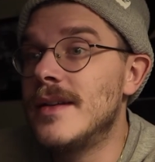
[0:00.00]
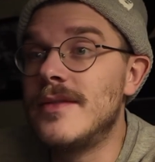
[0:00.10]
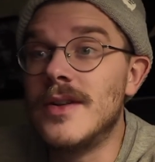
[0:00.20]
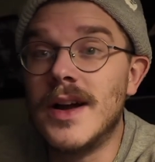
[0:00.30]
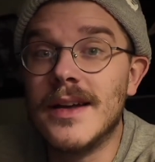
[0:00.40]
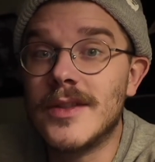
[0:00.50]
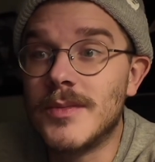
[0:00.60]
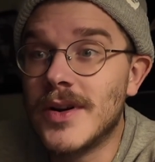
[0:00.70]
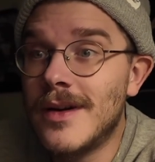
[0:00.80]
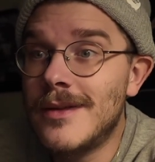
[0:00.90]
If you don't have the
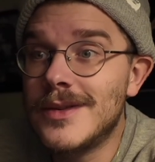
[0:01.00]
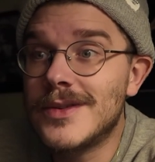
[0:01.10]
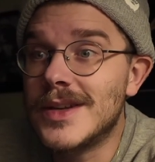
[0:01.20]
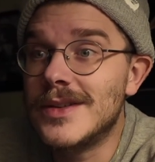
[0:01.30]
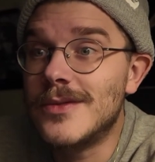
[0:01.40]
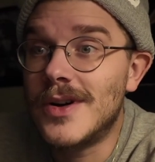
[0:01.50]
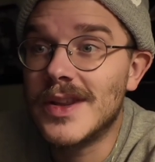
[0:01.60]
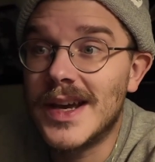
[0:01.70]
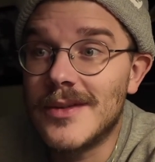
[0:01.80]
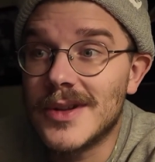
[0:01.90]
Pro, you can do all
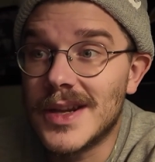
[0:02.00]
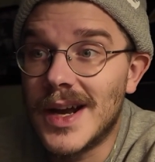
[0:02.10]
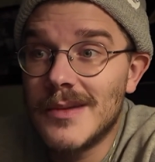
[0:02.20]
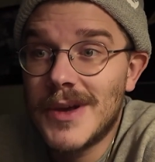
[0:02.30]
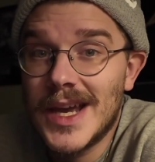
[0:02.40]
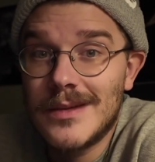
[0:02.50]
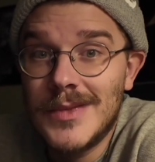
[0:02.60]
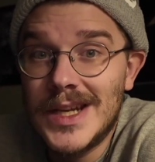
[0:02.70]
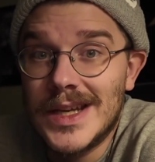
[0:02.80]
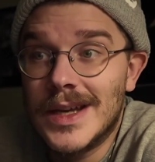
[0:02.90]
that with an iPad
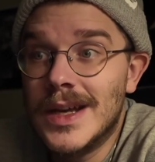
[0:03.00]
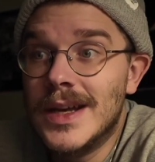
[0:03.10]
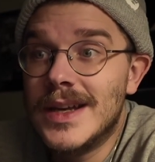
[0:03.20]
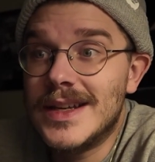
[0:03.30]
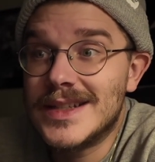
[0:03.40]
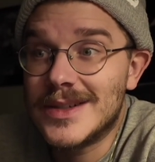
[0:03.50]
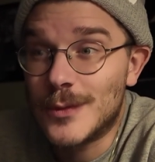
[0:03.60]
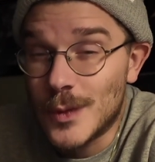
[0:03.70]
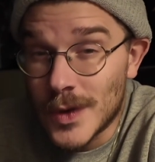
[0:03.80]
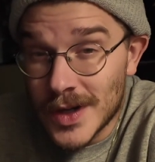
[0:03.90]
mini. Is it
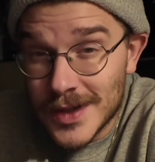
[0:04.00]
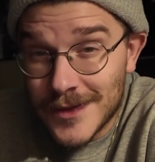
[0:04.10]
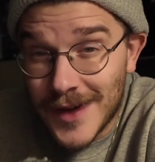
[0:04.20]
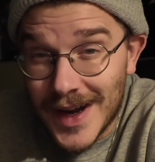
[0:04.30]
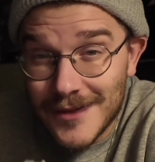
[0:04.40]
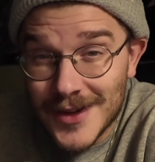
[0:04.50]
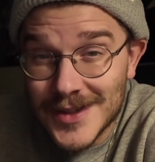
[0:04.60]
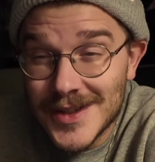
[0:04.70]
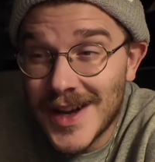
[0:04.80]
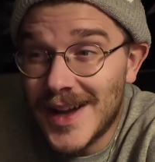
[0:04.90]
worth
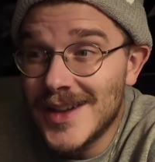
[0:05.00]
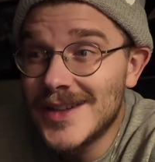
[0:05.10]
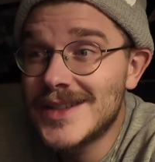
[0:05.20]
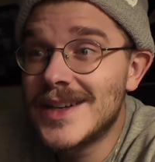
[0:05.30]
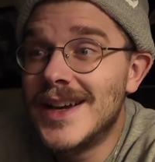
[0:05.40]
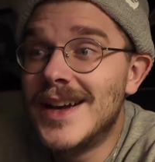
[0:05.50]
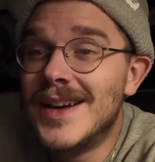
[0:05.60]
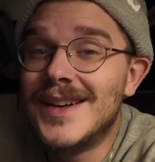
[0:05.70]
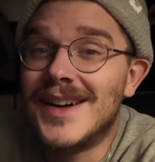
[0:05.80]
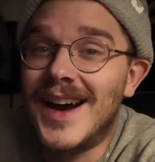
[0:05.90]
$500?
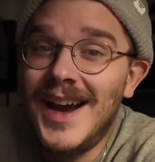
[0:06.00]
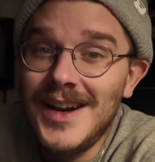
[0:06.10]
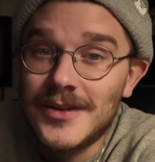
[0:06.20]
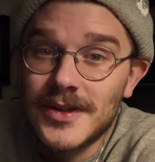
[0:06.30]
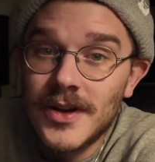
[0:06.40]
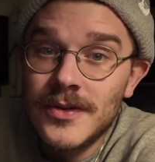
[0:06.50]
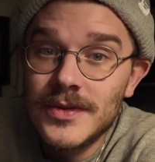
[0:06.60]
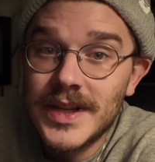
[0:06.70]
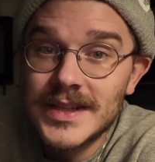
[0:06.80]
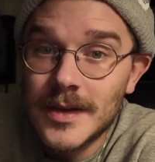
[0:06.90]
I don't know.
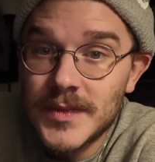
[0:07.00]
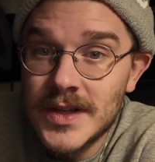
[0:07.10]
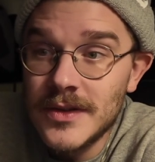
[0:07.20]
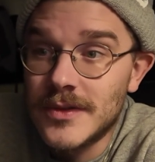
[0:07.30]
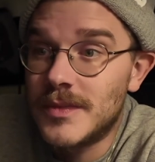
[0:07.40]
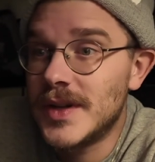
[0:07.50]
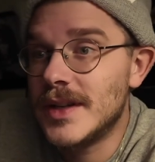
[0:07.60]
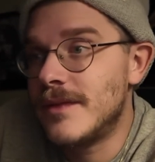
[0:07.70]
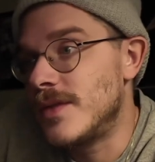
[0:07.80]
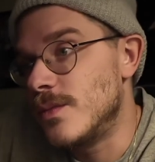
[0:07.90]
That's up to you. But
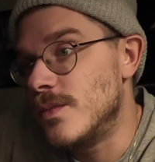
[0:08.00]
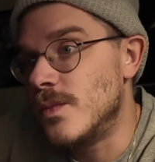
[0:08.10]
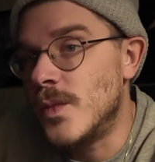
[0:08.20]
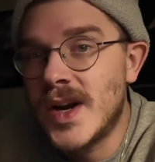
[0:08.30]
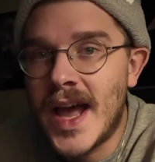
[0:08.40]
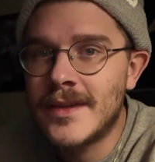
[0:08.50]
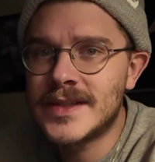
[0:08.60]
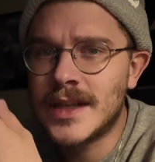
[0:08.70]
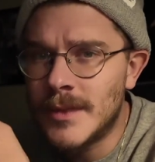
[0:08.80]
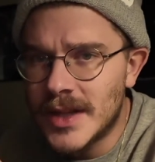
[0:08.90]
if you want to have
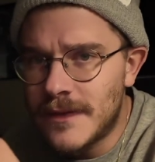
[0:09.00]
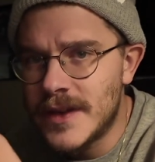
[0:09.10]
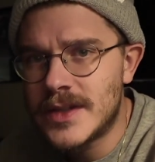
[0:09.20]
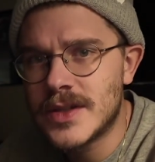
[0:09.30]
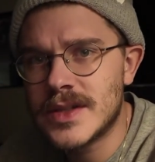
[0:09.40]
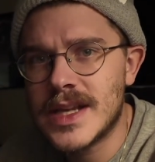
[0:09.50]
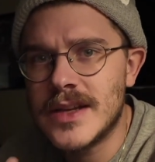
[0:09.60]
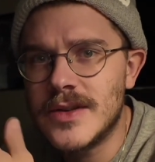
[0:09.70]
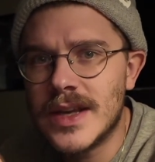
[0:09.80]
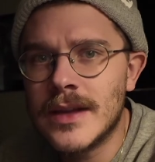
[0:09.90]
some of the features that
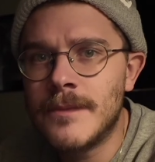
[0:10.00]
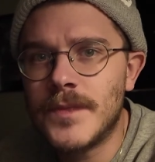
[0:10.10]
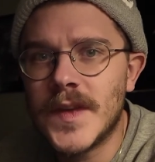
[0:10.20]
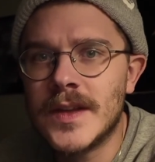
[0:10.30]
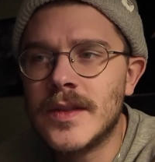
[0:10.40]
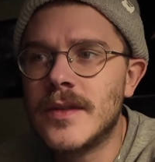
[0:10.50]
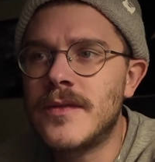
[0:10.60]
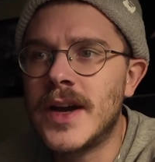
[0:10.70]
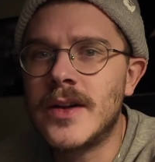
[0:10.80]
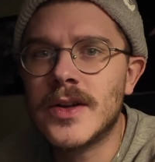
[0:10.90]
you get in the
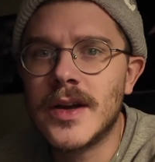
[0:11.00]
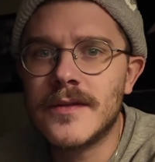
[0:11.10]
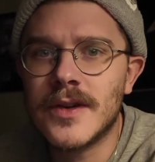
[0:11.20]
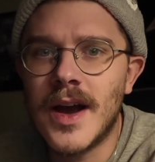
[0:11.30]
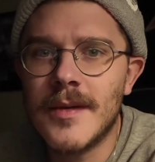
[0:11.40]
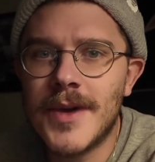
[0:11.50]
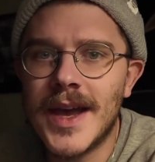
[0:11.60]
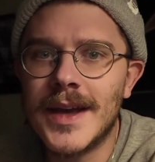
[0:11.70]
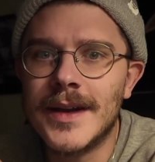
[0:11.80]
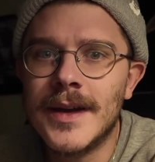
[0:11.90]
Final Cut for
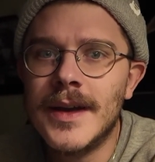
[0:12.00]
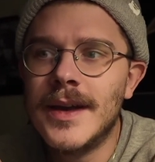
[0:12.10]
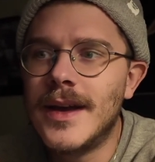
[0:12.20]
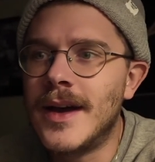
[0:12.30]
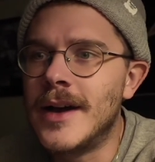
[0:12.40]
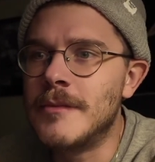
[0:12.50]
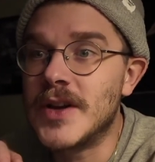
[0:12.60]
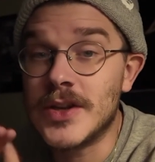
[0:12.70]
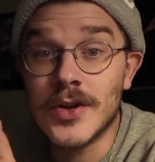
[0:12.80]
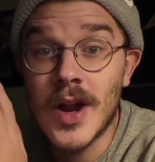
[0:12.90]
iPad,
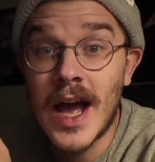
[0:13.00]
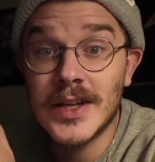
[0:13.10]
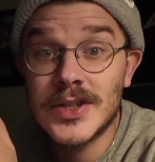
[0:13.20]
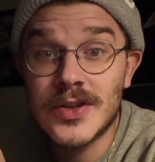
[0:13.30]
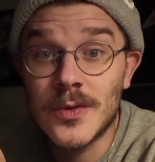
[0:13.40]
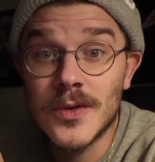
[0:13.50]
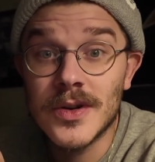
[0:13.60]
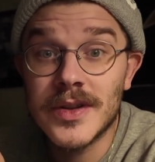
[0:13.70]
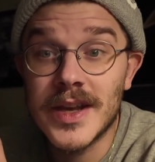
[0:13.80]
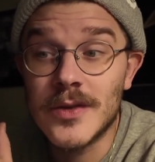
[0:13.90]
but you're not
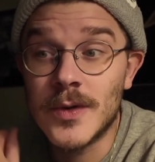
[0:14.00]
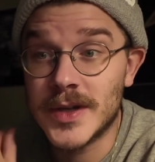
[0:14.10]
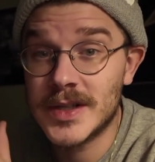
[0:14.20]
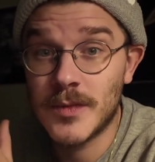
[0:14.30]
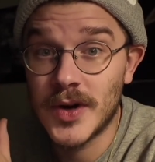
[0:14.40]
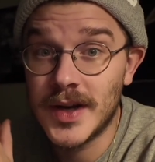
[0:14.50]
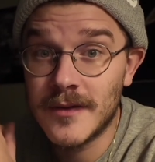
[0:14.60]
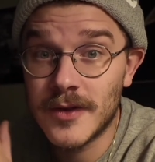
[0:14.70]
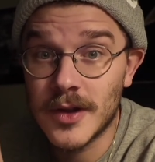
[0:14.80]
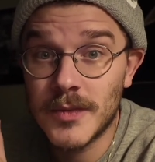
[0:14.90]
sure that you want to spring
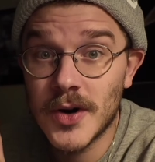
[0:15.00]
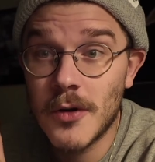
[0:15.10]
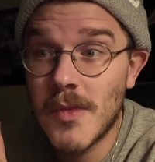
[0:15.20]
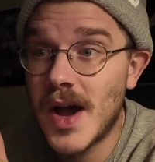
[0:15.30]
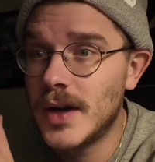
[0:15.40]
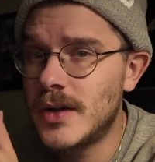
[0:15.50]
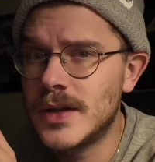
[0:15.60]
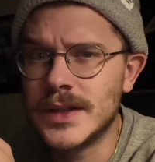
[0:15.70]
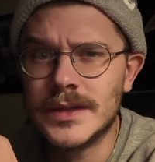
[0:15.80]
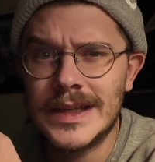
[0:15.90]
for the Pro
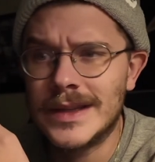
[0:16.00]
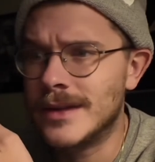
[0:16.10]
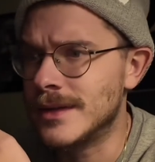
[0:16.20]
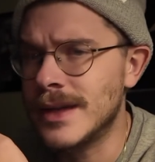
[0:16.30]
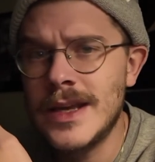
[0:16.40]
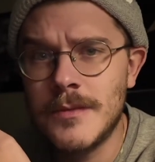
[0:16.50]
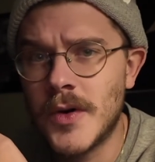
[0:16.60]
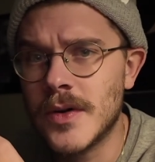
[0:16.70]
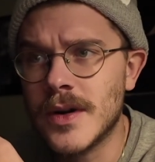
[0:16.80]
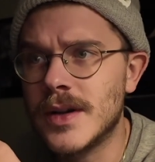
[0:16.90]
model and get the
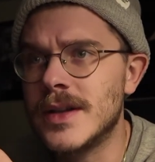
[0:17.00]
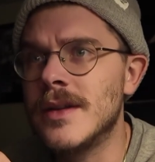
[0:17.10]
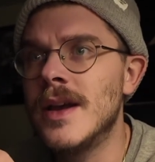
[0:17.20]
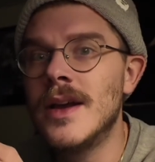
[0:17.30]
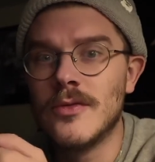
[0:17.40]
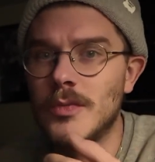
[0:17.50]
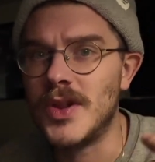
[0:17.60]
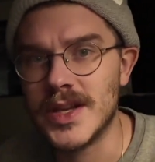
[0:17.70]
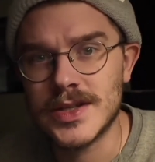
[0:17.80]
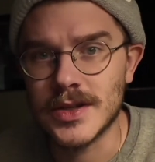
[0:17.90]
keyboard and
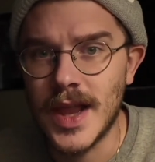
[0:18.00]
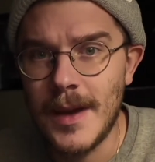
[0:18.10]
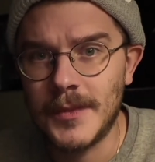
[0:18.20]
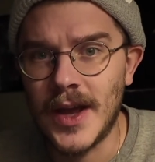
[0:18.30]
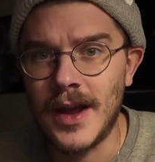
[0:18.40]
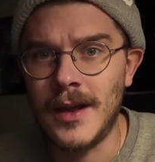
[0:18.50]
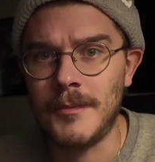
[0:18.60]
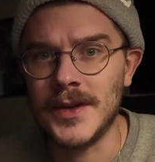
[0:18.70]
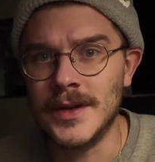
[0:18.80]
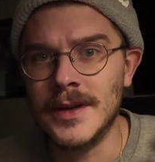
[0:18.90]
replace your
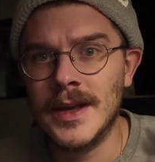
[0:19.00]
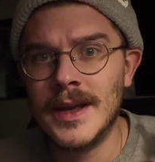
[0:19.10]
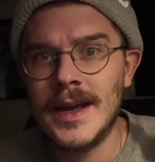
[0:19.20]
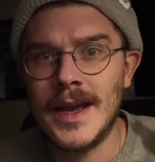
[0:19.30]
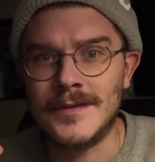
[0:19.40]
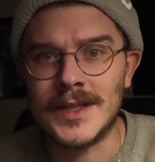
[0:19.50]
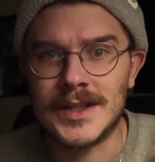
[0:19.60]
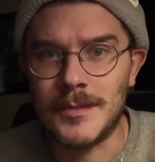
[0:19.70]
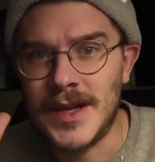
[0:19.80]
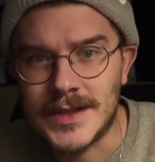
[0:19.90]
laptop and have to get
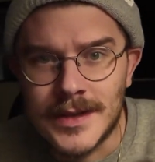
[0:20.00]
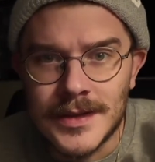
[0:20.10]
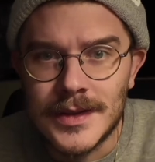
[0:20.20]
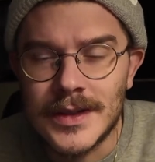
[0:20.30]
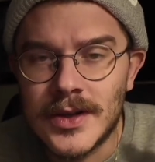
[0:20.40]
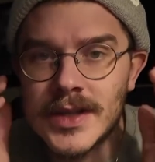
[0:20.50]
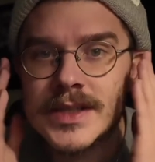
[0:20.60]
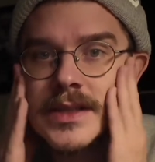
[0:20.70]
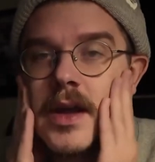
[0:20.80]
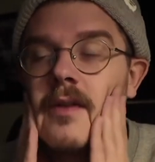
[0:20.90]
the pencil and all
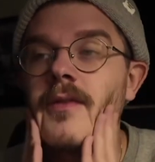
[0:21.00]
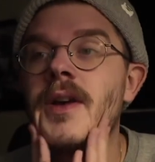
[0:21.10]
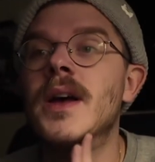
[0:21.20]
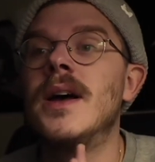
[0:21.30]
this stuff,